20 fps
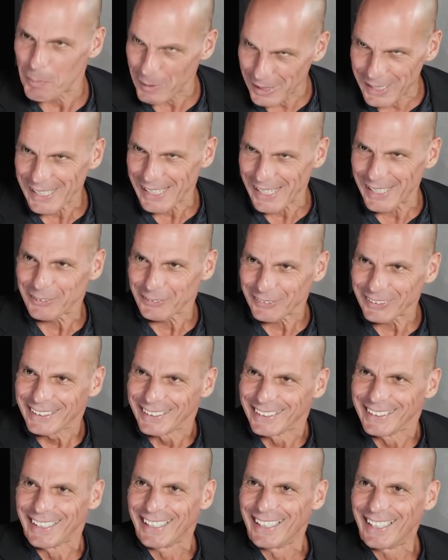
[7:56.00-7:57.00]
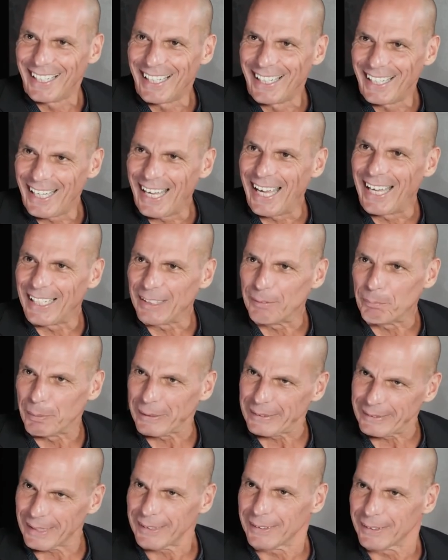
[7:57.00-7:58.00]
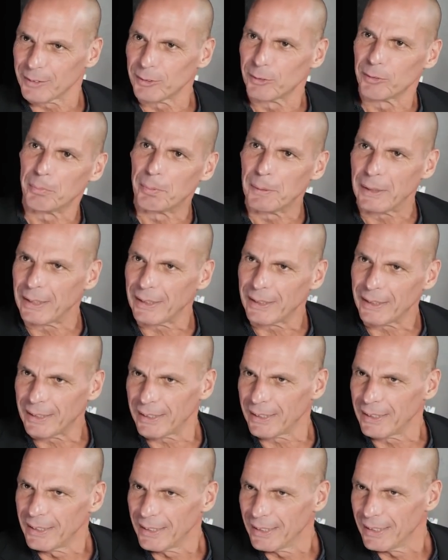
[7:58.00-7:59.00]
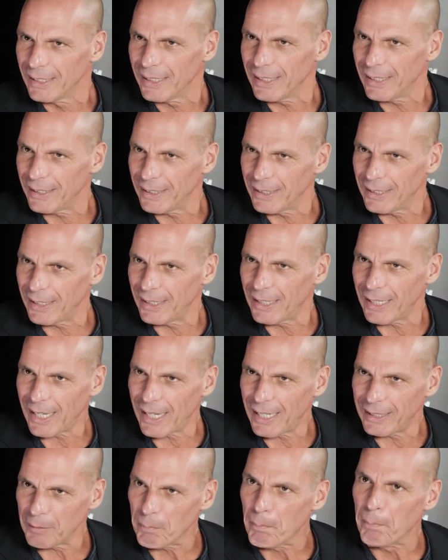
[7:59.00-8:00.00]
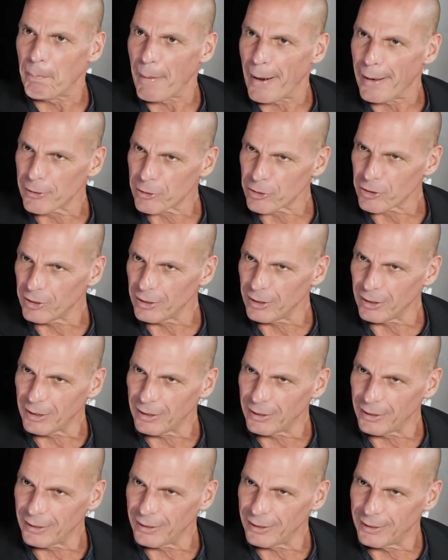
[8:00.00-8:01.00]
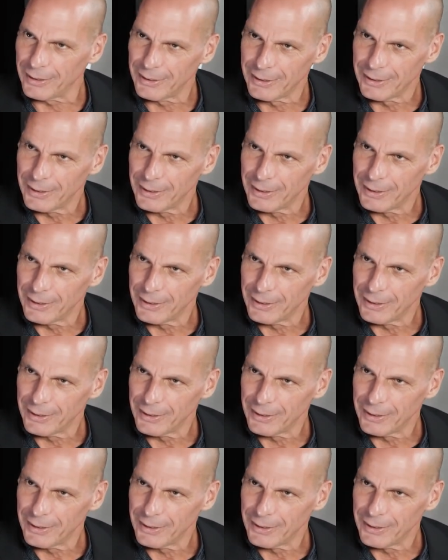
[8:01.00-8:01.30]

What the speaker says: speaking out and pretending to be an impartial